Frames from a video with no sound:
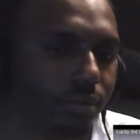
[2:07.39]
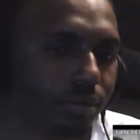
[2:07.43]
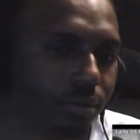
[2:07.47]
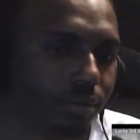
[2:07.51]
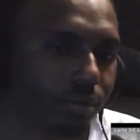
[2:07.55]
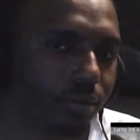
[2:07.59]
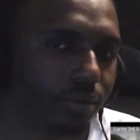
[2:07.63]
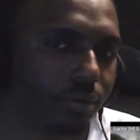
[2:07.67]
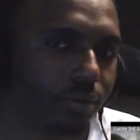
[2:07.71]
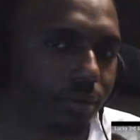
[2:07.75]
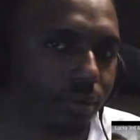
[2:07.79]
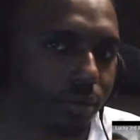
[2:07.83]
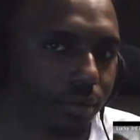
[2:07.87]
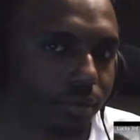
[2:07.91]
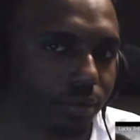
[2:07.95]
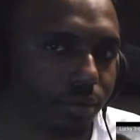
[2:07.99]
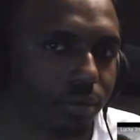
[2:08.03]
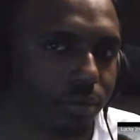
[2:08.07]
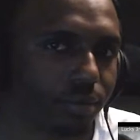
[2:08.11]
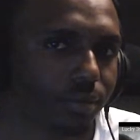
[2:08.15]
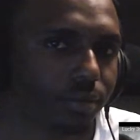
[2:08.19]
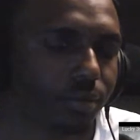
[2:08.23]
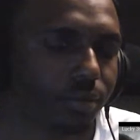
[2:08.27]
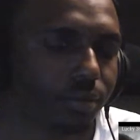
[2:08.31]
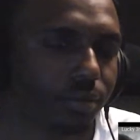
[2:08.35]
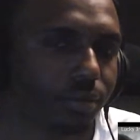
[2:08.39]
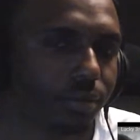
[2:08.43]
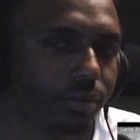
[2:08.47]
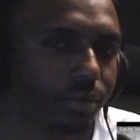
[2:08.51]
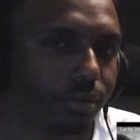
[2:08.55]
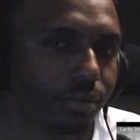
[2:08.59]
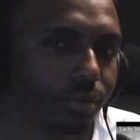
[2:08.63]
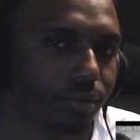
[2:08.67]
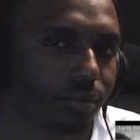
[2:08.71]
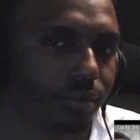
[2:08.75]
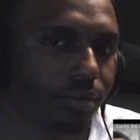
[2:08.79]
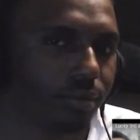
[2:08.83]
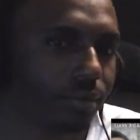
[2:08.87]

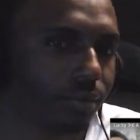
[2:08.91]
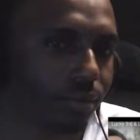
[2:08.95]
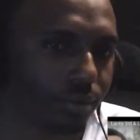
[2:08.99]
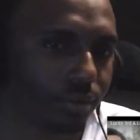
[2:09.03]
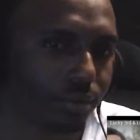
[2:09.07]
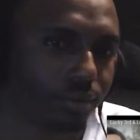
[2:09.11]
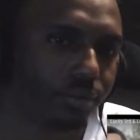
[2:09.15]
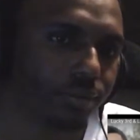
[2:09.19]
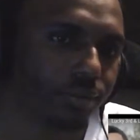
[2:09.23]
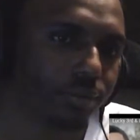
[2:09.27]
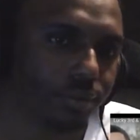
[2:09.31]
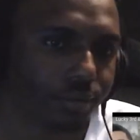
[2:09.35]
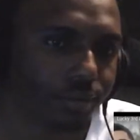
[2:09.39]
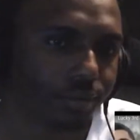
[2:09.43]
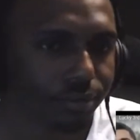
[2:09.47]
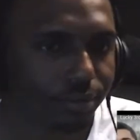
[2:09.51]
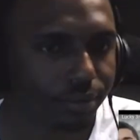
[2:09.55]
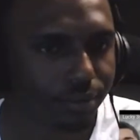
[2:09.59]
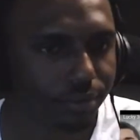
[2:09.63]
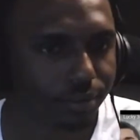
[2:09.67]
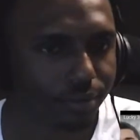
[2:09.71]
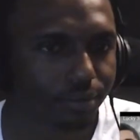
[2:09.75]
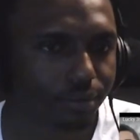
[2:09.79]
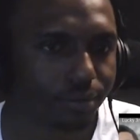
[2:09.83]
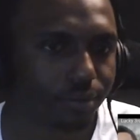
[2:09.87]
(silence)